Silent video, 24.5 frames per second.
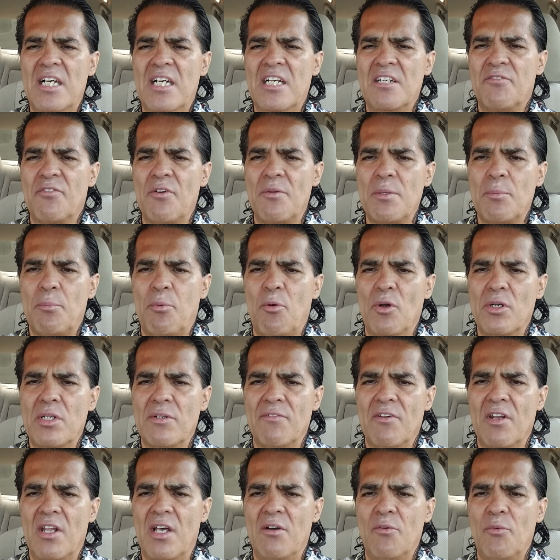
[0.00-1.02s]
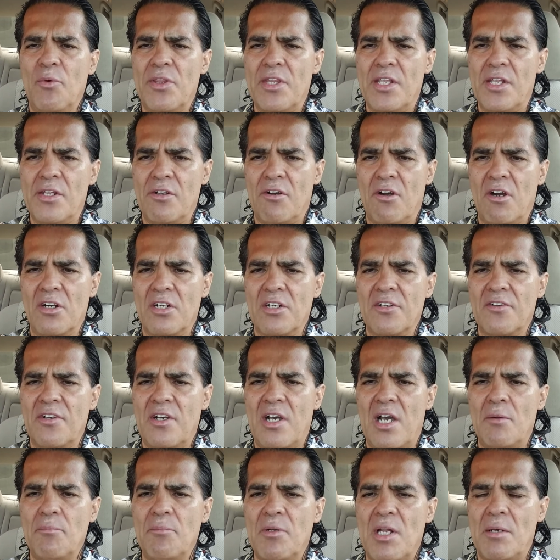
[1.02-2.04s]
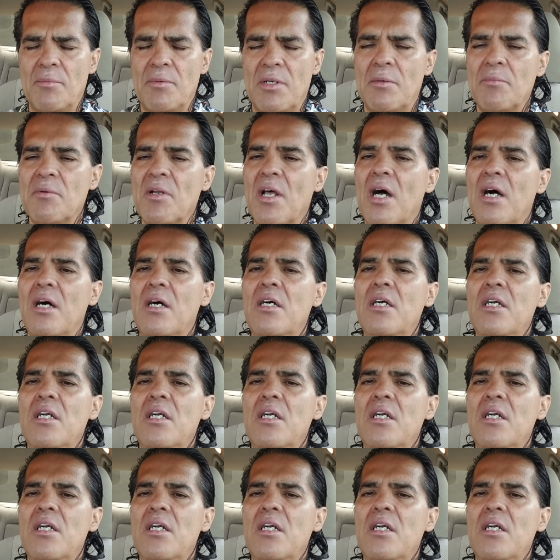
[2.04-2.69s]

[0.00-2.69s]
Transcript: from the point of love within the heart of God, blah blah blah,